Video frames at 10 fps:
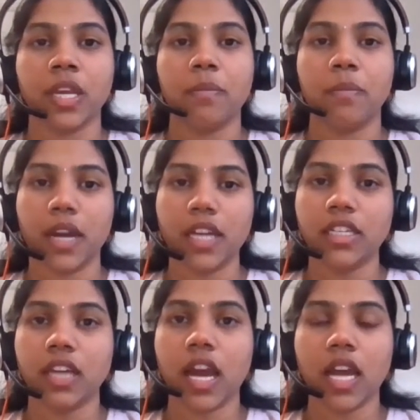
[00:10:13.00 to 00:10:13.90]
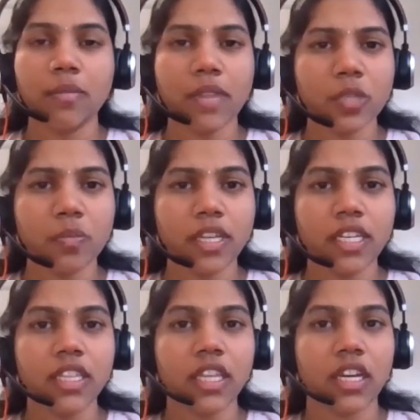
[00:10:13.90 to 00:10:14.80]
But I am
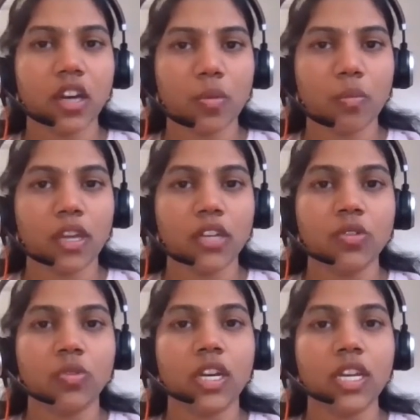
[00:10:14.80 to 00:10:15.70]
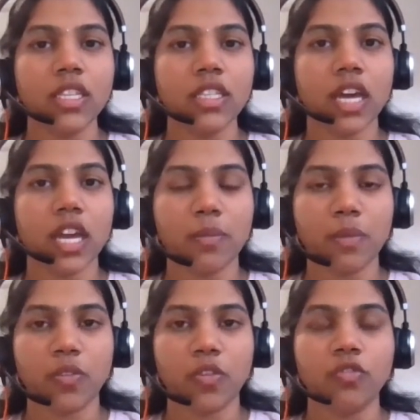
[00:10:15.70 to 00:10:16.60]
expecting the government to release the
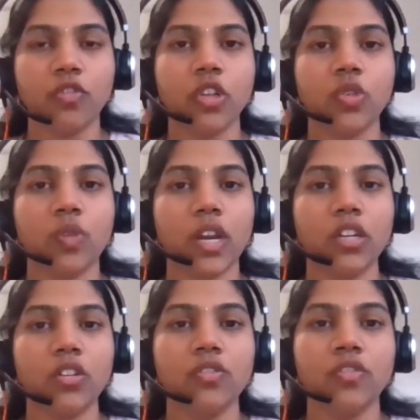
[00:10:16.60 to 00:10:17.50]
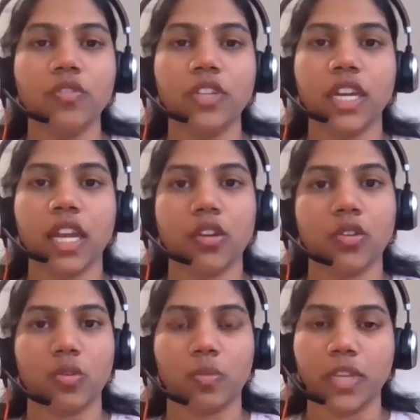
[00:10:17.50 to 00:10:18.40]
IPO for 12 to 15 lakh
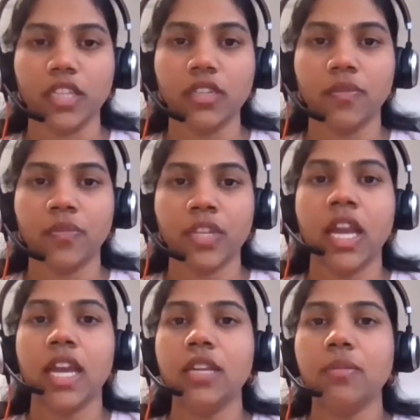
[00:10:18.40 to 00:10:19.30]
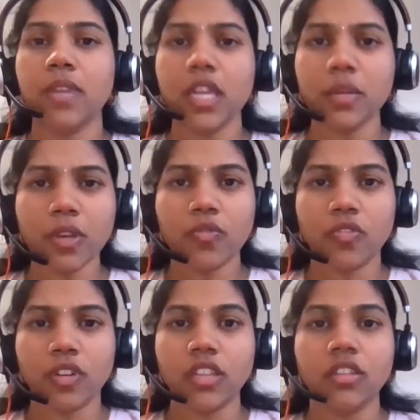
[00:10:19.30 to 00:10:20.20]
crore rupees. It may be
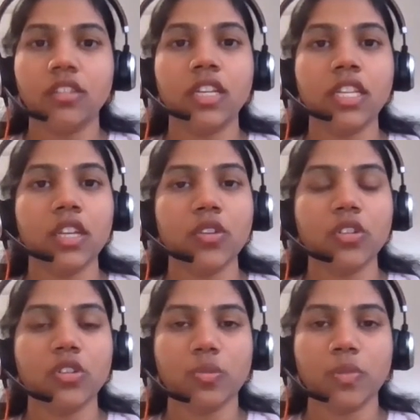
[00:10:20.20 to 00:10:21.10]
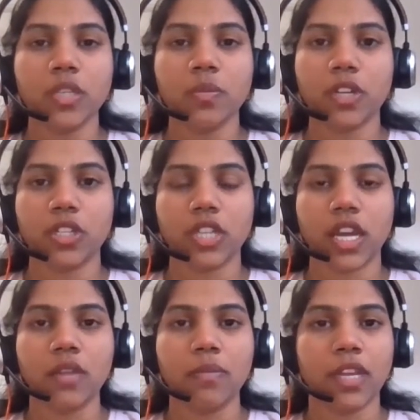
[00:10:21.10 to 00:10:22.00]
worth 3000 rupees per
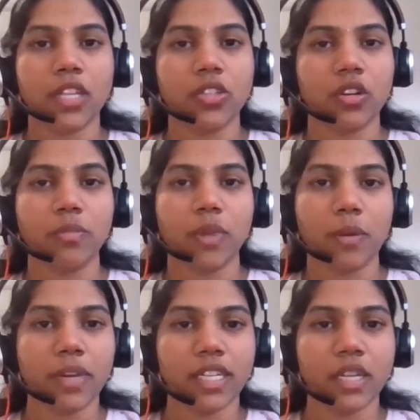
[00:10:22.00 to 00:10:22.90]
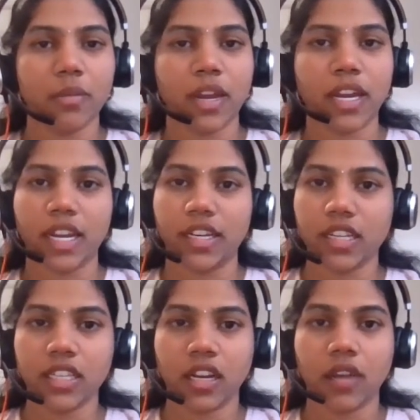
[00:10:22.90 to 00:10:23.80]
share based on public demand like
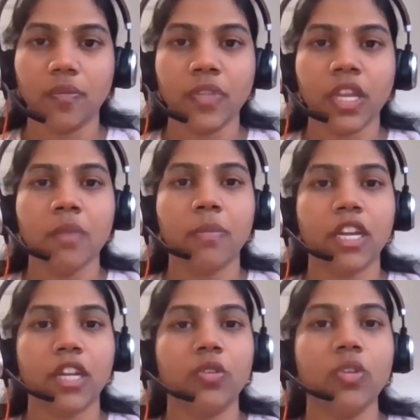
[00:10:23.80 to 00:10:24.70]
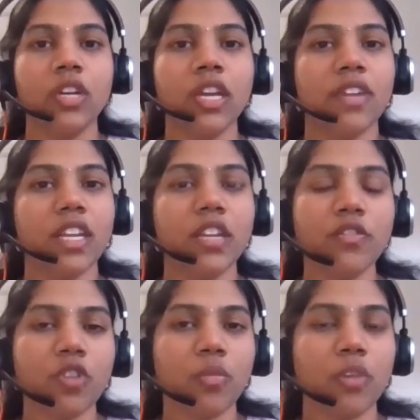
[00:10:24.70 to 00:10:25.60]
Tesla, but I don't have any
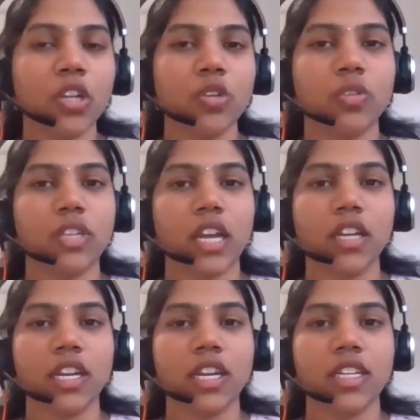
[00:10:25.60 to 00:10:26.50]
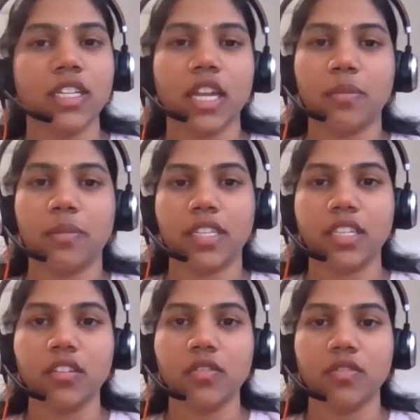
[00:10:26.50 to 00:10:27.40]
formula to calculate it at
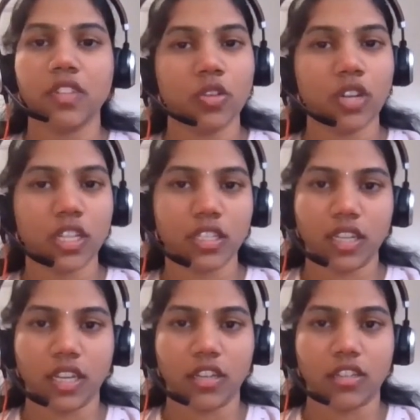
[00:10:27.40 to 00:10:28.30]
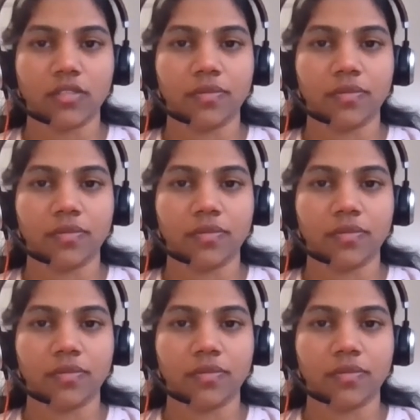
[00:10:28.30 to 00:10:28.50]
present without listing it.